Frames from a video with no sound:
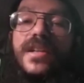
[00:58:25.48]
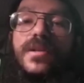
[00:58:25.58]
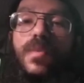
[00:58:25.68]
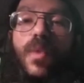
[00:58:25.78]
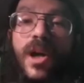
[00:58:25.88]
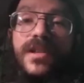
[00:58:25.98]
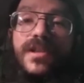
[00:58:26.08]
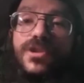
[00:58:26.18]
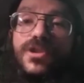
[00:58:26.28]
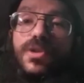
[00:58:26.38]
One,
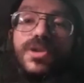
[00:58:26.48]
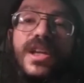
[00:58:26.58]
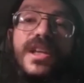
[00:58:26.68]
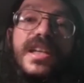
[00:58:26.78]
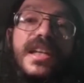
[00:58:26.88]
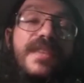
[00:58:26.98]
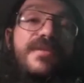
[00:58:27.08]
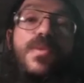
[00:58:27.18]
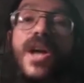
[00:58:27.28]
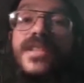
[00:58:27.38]
do you think he
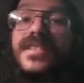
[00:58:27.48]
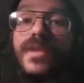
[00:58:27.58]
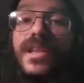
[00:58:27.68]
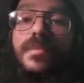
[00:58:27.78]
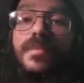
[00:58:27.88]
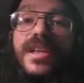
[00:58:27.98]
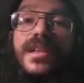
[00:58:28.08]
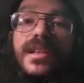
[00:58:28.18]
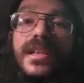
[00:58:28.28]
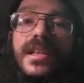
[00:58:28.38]
even wants to really be in
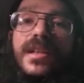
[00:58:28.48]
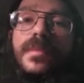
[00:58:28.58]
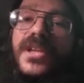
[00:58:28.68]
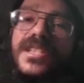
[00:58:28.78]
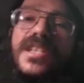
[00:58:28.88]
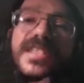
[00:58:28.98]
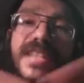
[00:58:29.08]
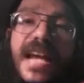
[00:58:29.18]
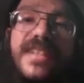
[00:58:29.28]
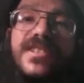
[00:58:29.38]
the league? Because he
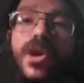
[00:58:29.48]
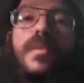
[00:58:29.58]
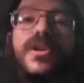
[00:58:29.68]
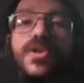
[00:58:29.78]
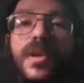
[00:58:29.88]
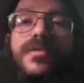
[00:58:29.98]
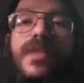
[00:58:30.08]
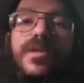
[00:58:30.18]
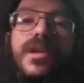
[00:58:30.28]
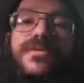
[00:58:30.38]
says so, but do we
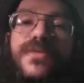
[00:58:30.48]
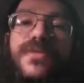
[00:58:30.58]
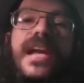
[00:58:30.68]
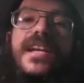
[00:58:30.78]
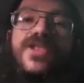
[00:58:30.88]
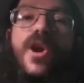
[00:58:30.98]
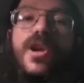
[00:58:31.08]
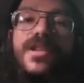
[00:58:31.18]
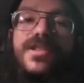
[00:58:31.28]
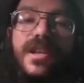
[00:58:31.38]
really feel like his
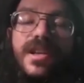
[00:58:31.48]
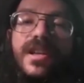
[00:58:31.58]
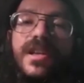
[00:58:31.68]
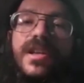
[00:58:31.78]
heart is there?